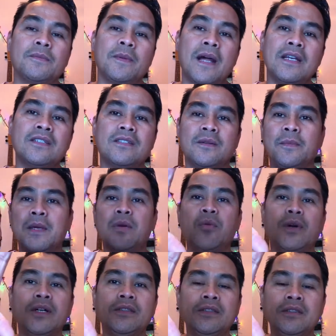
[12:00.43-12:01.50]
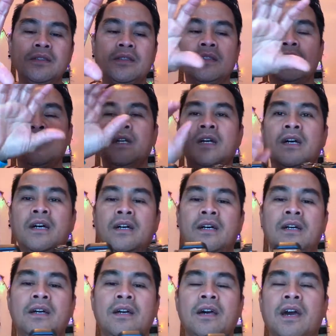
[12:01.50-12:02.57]
flash, the big one,
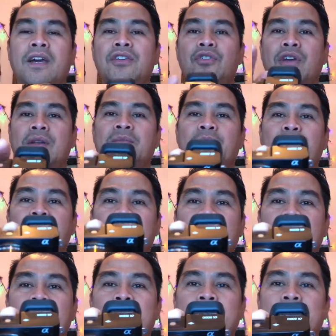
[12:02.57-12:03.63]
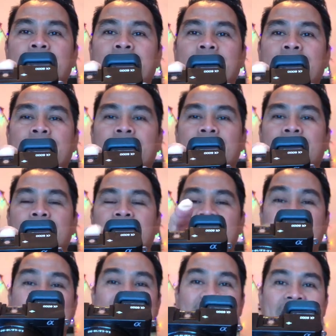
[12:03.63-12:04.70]
and you can put
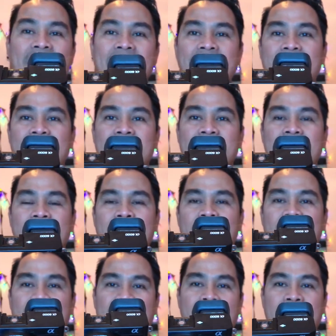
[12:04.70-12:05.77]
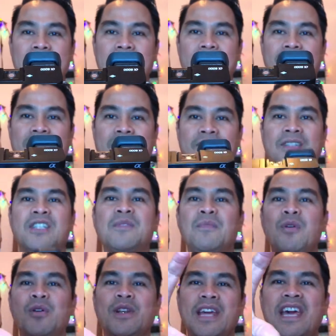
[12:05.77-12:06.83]
lights like
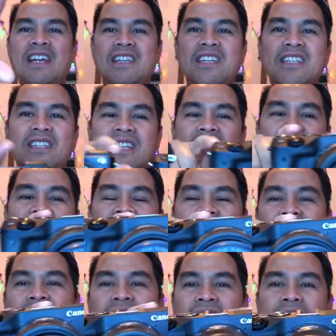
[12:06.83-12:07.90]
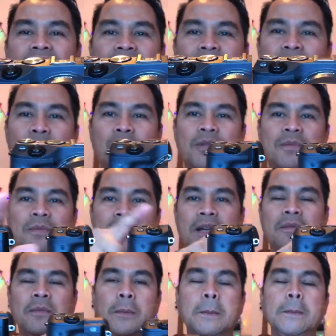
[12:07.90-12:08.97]
small LED lights, both of
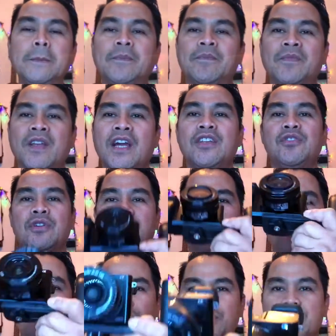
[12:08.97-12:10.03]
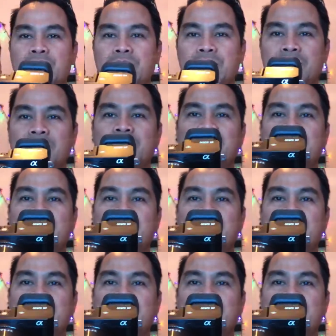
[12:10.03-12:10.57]
them, and you can put your